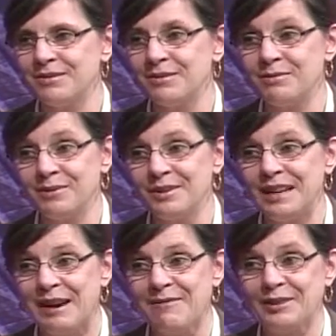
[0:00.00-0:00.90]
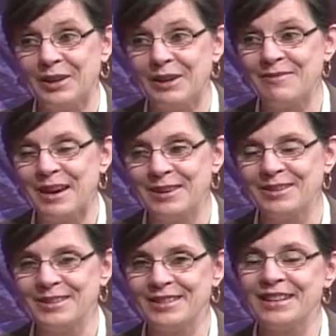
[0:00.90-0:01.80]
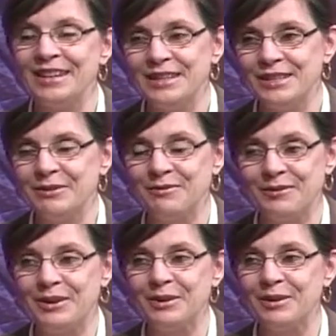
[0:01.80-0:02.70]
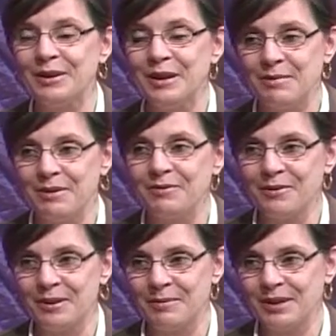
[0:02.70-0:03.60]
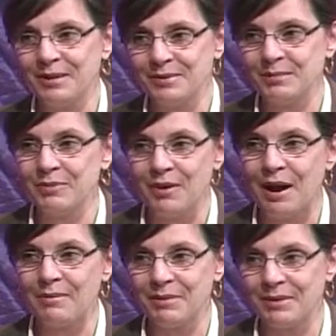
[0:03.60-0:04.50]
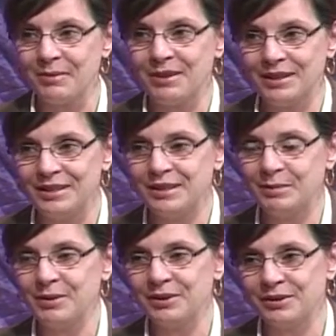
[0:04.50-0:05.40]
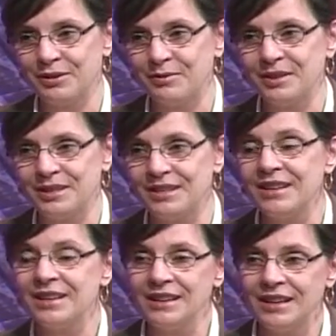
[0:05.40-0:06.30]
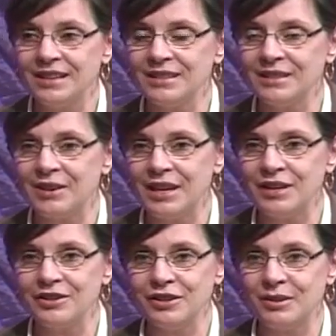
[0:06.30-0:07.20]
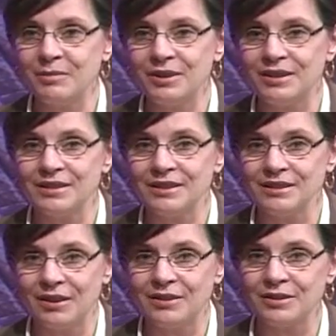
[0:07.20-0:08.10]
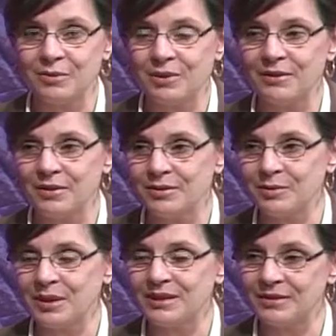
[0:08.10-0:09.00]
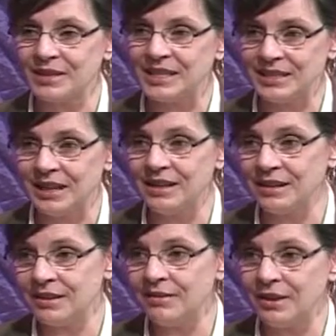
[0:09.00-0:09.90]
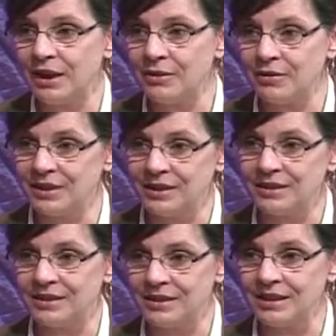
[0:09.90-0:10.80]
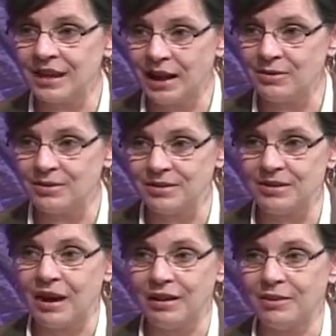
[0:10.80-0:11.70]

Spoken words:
We really have a lot of houses to fill before it becomes a problem that we need to build new ones. And so aging in place is also one of those ways of extending the value of the existing house stock.